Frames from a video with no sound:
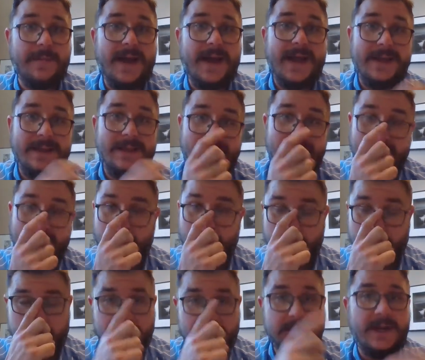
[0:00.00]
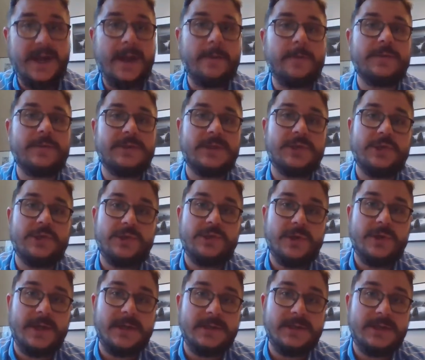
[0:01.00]
by the mergers and acquisition
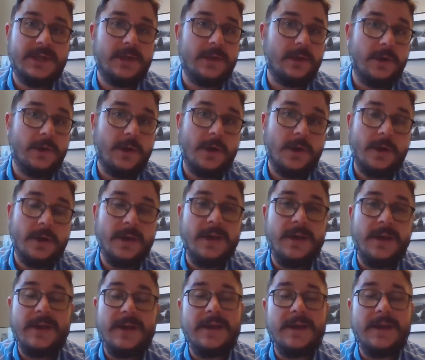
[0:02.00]
trends that occurred